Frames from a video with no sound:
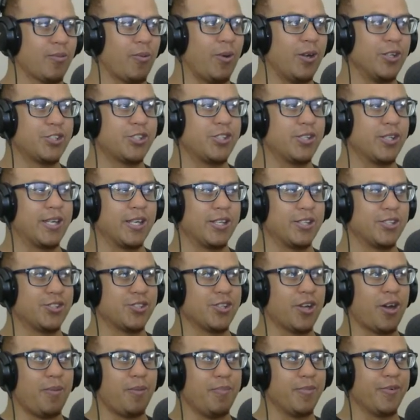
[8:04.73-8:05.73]
Once you get
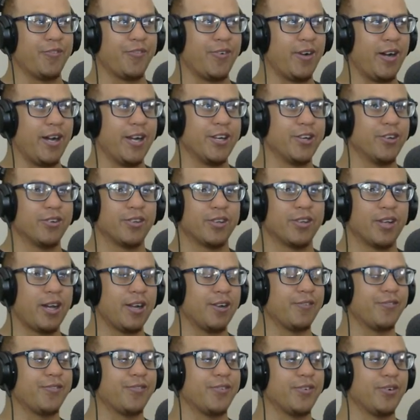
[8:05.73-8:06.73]
zombified, you're
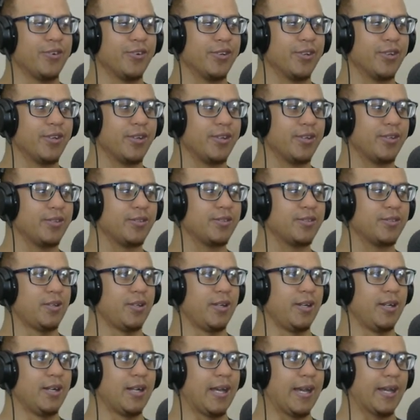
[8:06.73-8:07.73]
done for, you know?
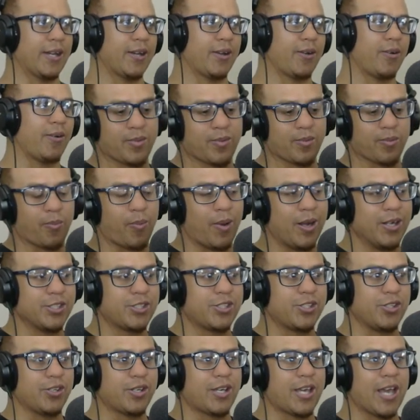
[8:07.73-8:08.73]
And, like,
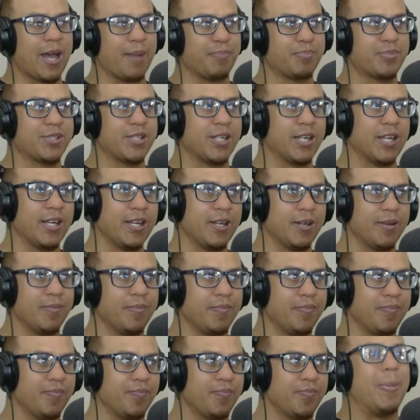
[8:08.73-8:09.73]
once you capture
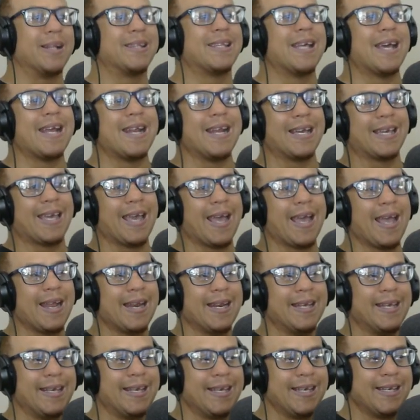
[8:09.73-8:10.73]
him... But then again,
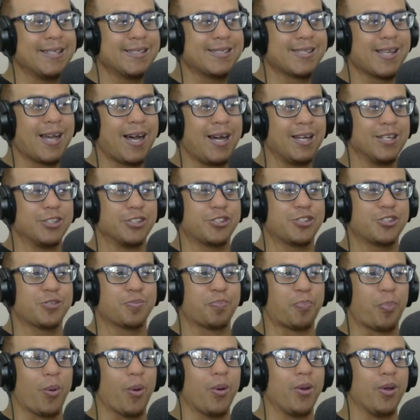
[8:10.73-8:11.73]
he is
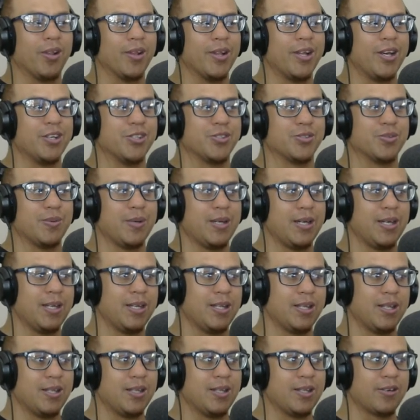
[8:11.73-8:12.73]
unspoiled as
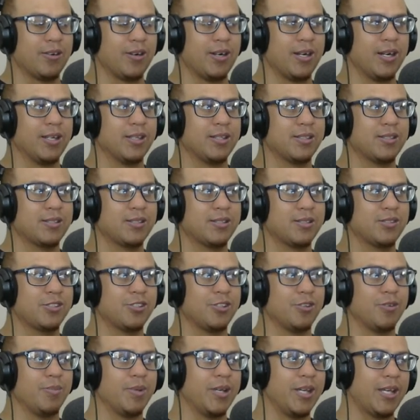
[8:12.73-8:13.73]
well, right?
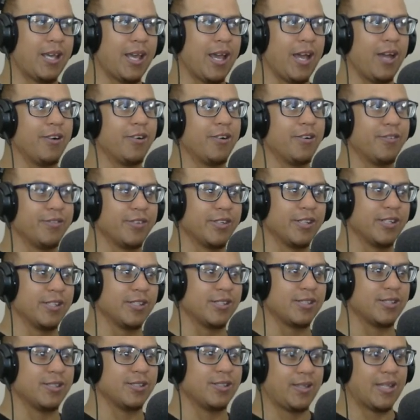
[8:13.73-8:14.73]
So he can
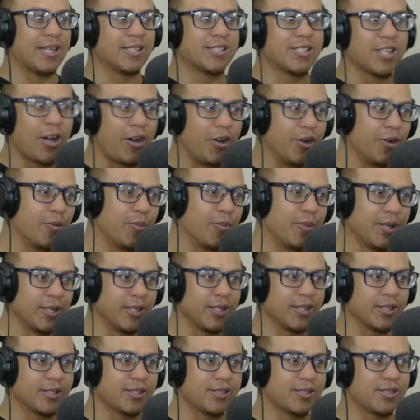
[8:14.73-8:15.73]
reverse it. That's how it
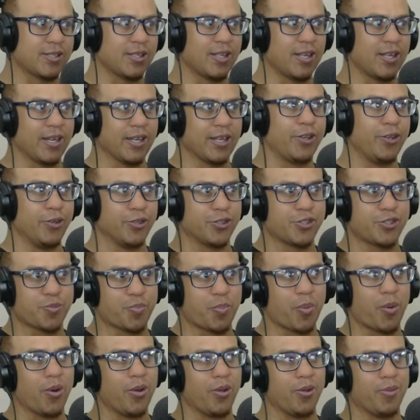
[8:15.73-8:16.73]
works. Like, you
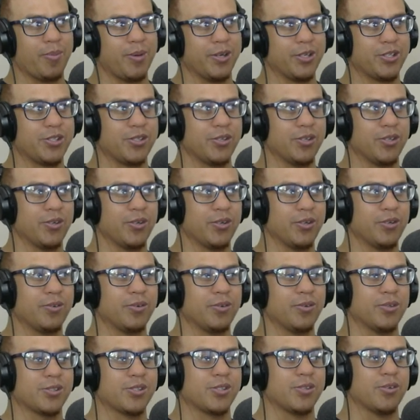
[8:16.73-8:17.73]
spoil, but you
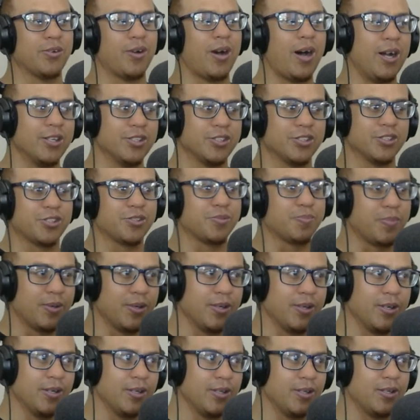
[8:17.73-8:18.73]
also
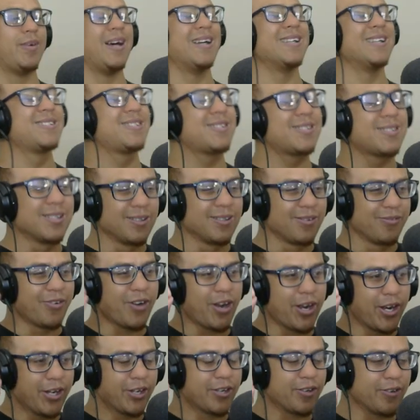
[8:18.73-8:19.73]
unspoil. It's still
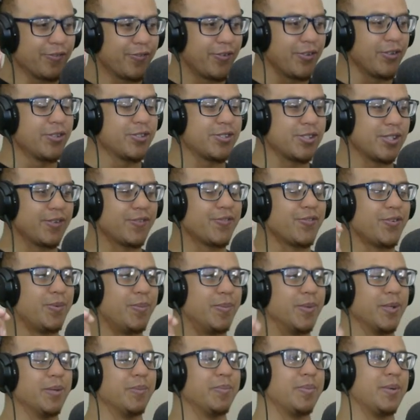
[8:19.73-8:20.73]
very confusing for
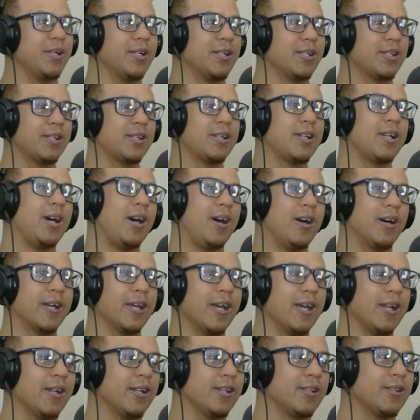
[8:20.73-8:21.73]
me, but I'll
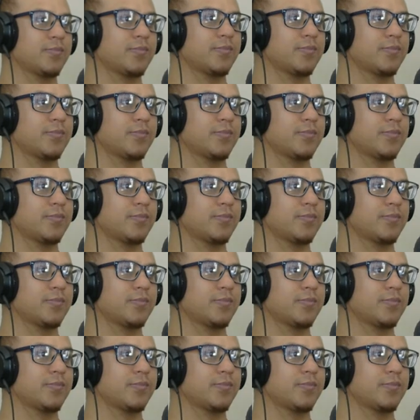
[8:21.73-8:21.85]
get it.